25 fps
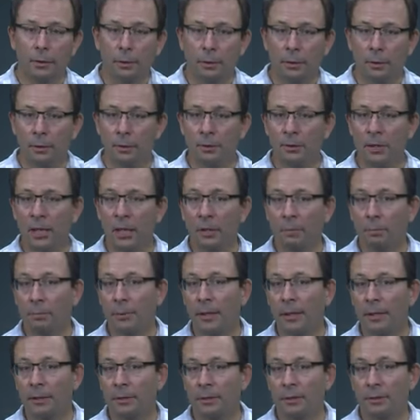This kind of
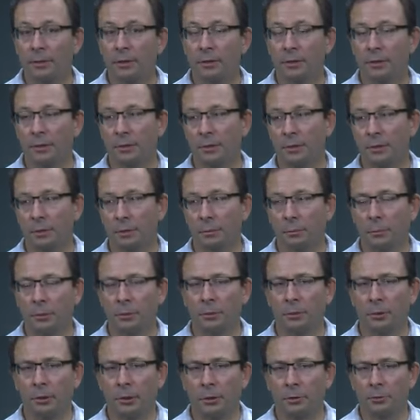practice
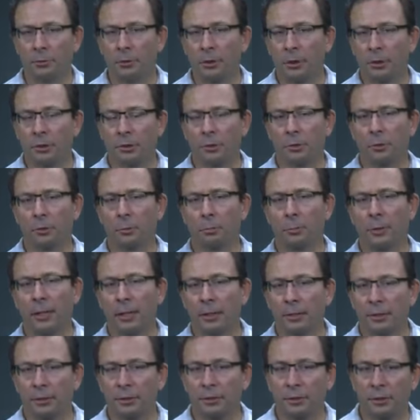was a traditional
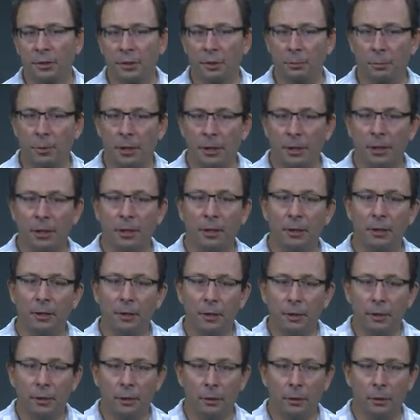practice in many
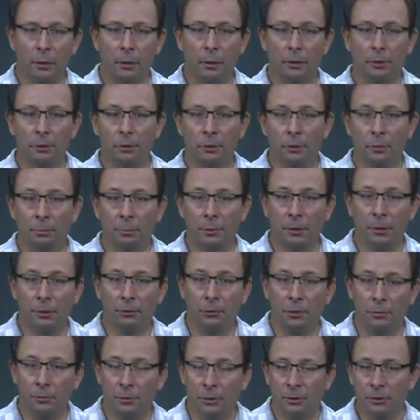large European
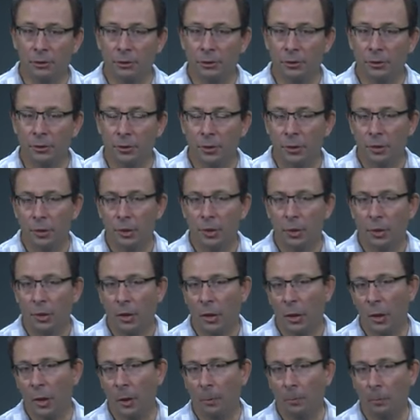rivers,
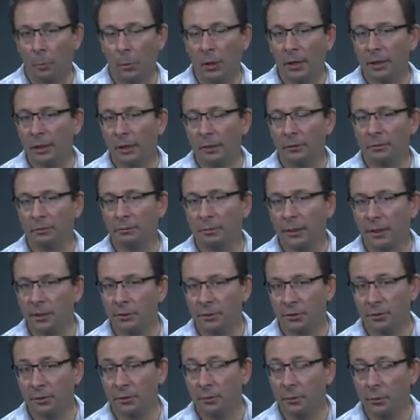went out of
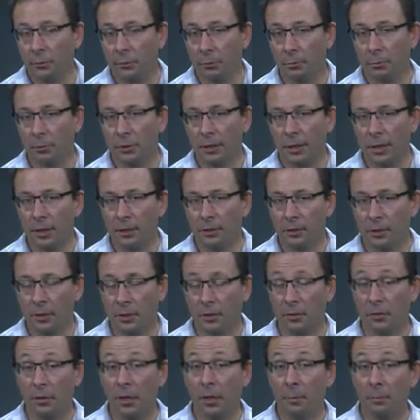fashion through protection and
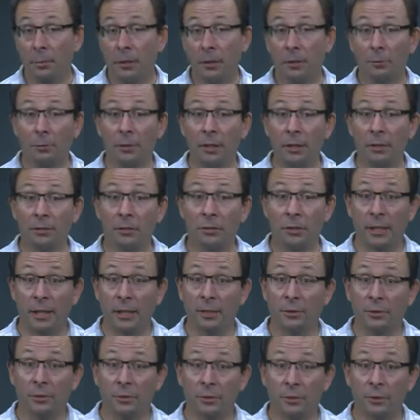is now being
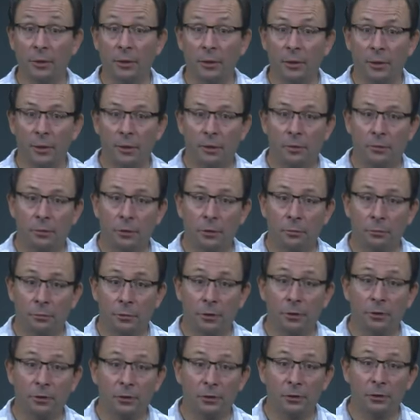reinstated. So for
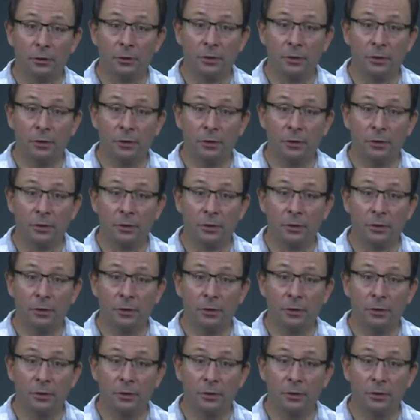instance,